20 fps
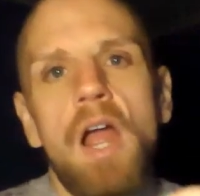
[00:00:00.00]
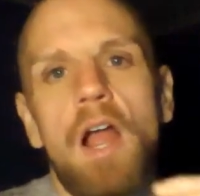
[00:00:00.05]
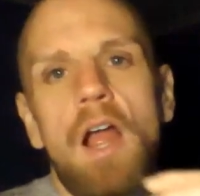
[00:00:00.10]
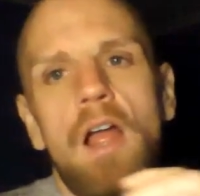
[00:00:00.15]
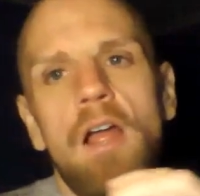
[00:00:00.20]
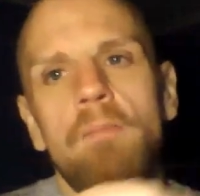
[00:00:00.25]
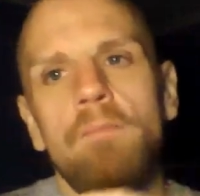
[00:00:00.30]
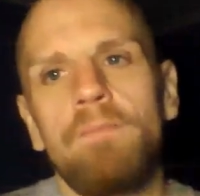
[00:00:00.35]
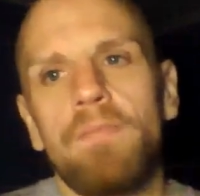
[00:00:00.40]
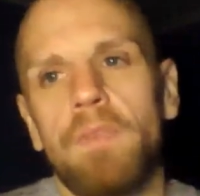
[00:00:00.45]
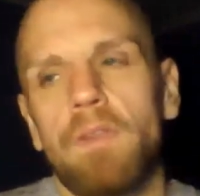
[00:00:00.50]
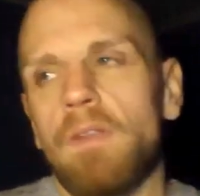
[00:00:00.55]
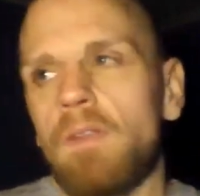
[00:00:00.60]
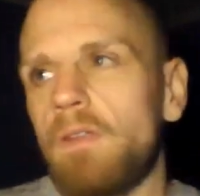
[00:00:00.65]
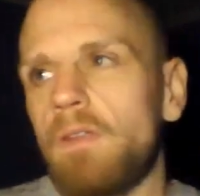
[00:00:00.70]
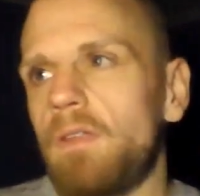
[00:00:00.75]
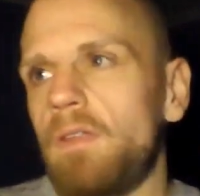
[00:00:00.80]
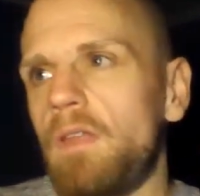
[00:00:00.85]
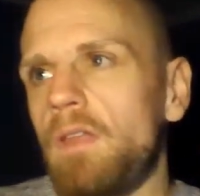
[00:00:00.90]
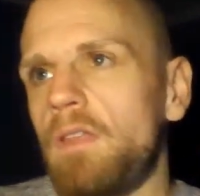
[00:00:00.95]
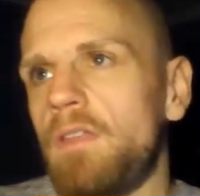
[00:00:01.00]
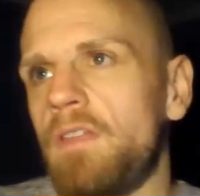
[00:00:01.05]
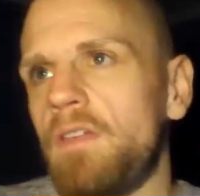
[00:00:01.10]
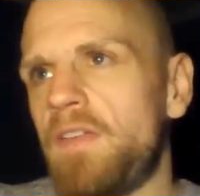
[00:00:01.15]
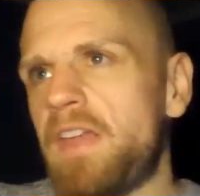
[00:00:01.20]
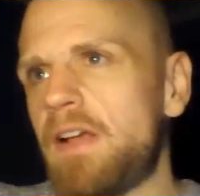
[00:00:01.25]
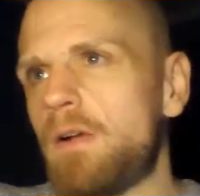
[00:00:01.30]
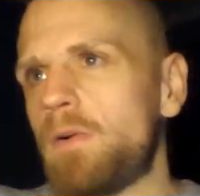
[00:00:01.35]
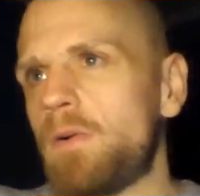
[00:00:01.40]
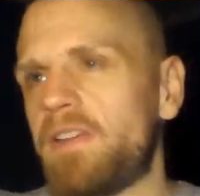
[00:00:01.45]
The
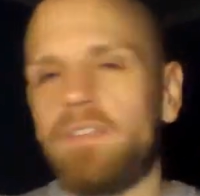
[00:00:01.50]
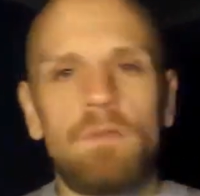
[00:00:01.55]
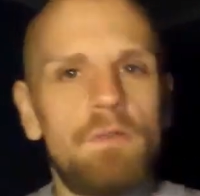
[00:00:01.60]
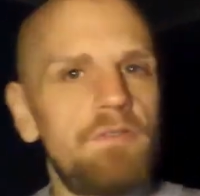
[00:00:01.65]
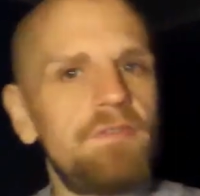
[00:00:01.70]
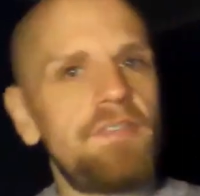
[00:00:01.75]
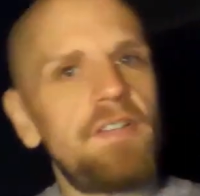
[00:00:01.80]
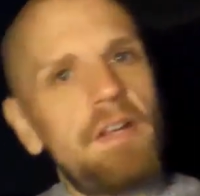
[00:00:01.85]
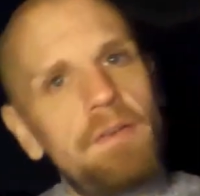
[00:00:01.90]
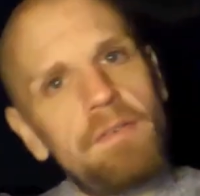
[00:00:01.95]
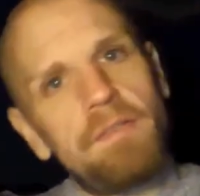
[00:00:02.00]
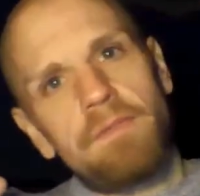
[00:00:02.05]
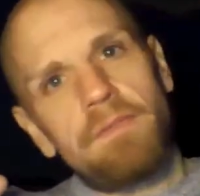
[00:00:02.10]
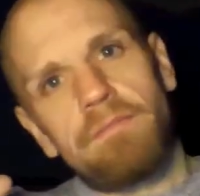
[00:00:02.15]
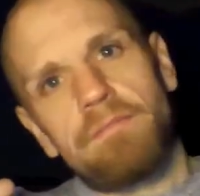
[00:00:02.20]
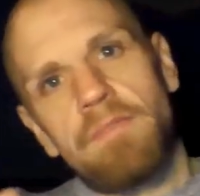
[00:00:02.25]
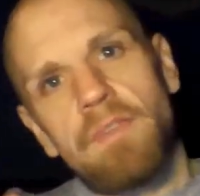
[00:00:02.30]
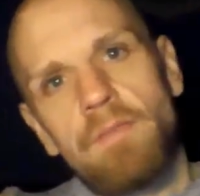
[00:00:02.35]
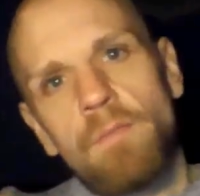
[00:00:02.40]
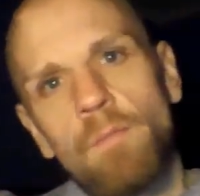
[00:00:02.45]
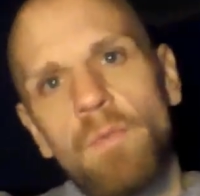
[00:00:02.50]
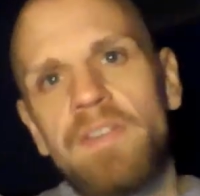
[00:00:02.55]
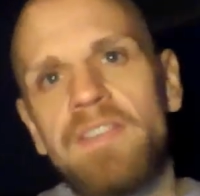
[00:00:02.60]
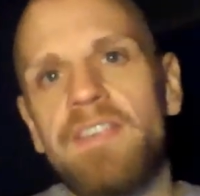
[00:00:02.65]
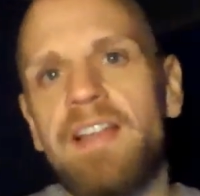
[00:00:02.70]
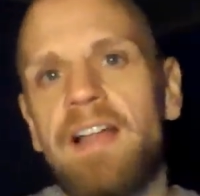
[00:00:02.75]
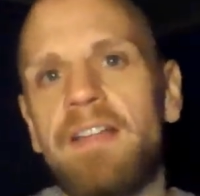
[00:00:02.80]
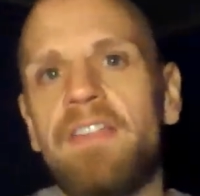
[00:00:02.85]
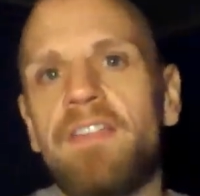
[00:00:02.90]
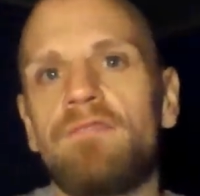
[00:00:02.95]
vehicle, it sort of whizzes
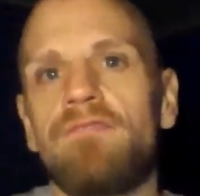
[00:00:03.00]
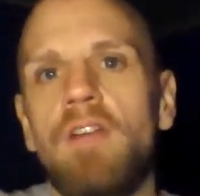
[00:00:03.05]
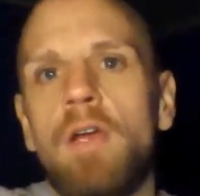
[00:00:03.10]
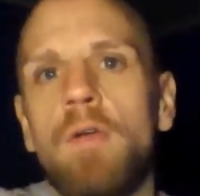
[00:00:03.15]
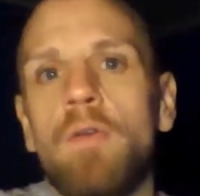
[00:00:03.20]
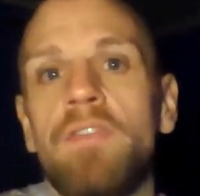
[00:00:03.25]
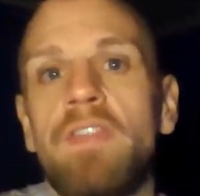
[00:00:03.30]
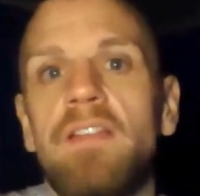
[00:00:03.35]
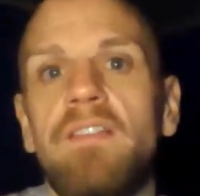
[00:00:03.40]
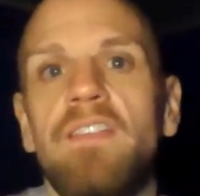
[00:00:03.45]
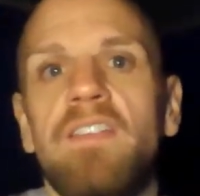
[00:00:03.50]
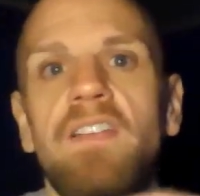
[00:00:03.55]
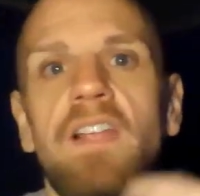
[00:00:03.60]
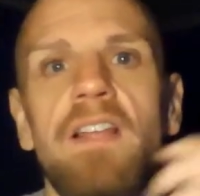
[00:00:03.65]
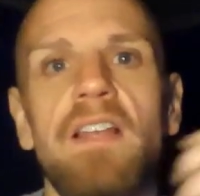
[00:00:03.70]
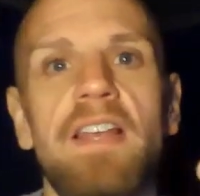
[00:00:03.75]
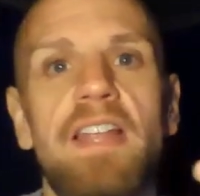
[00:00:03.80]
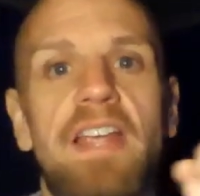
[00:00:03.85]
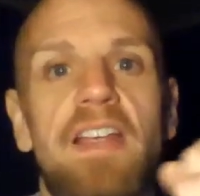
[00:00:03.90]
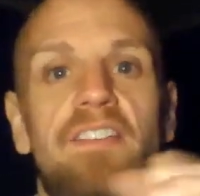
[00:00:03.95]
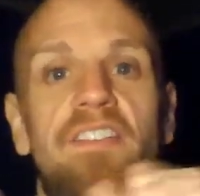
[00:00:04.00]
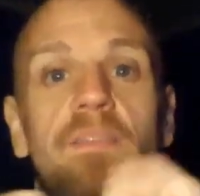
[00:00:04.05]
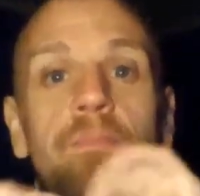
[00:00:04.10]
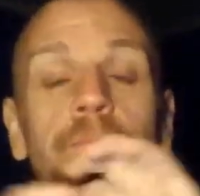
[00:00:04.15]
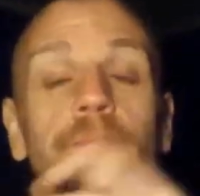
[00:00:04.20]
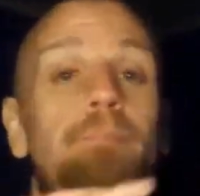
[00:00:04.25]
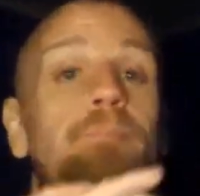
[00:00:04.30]
down this road, and then suddenly it just